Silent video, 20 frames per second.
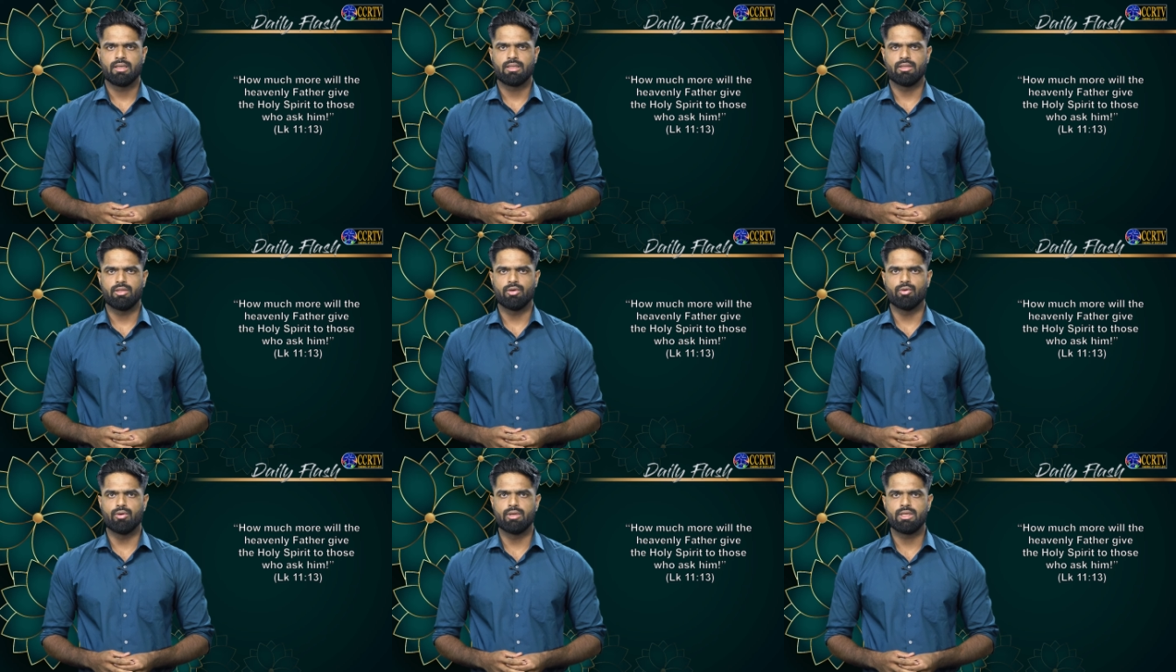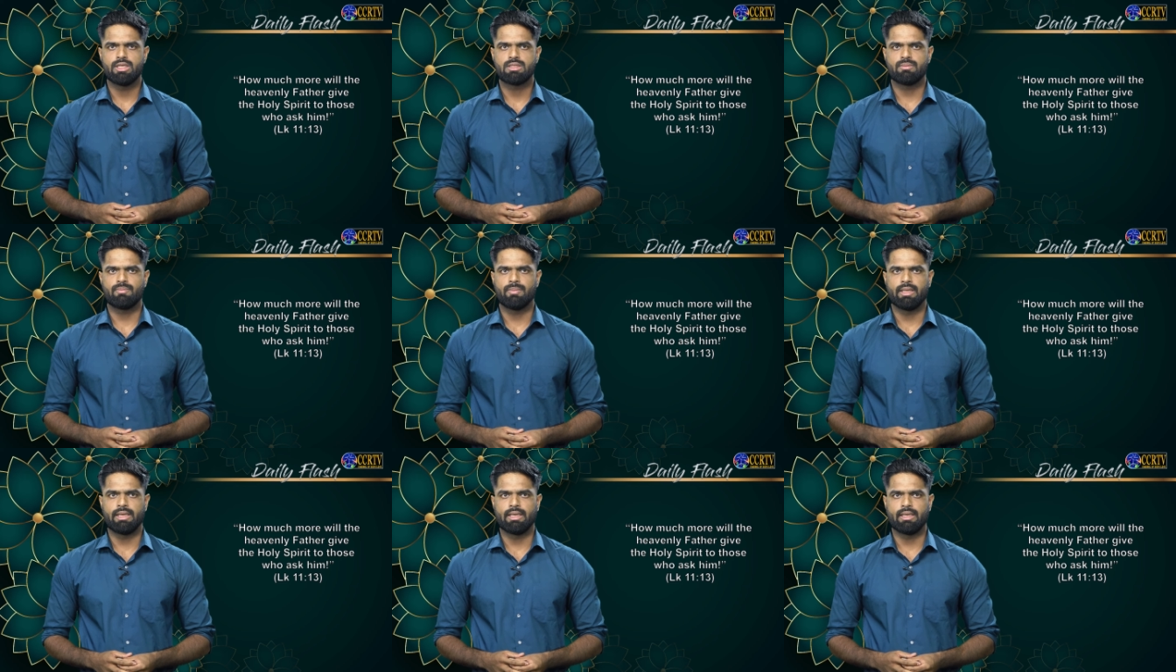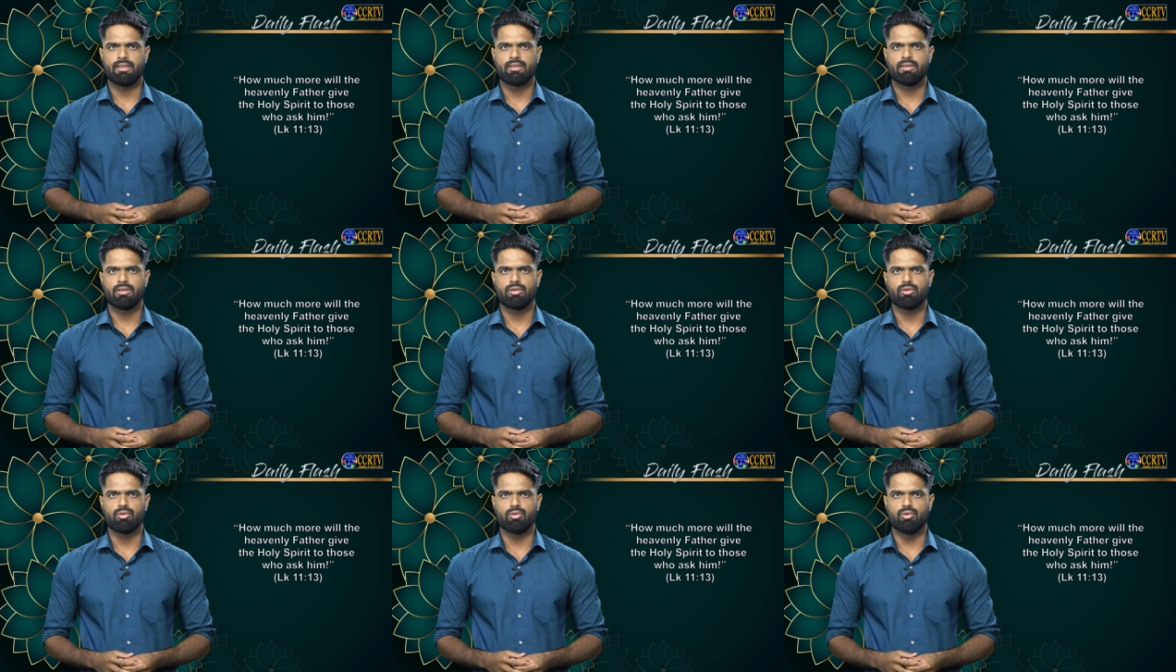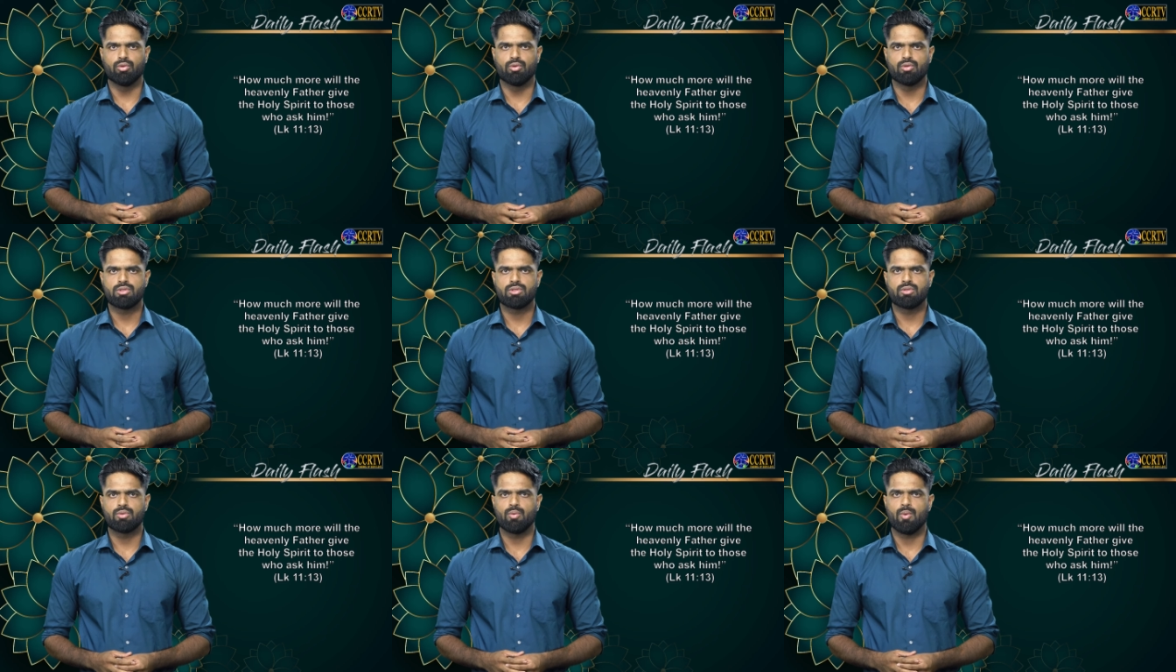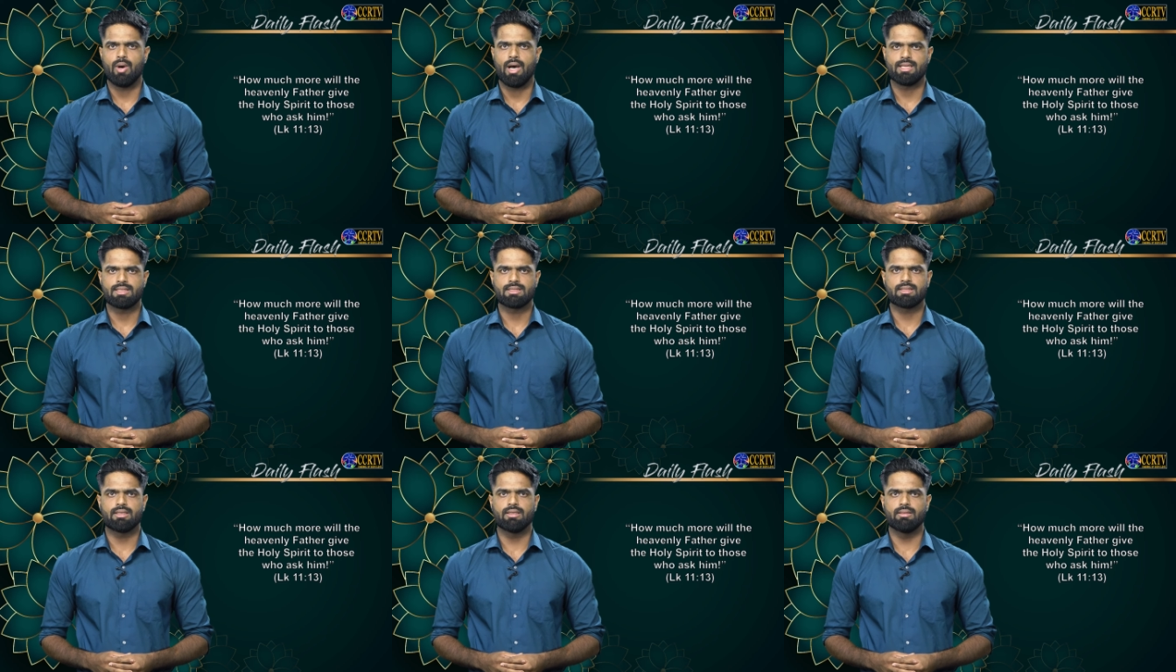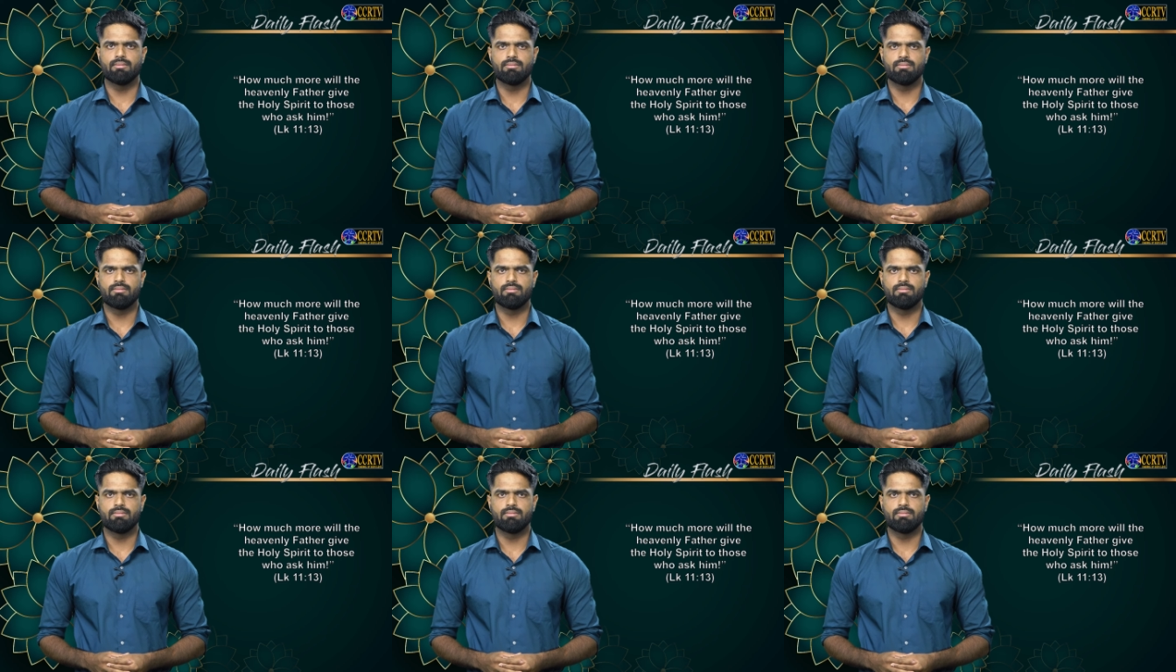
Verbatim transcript: the Holy Spirit to those who ask Him?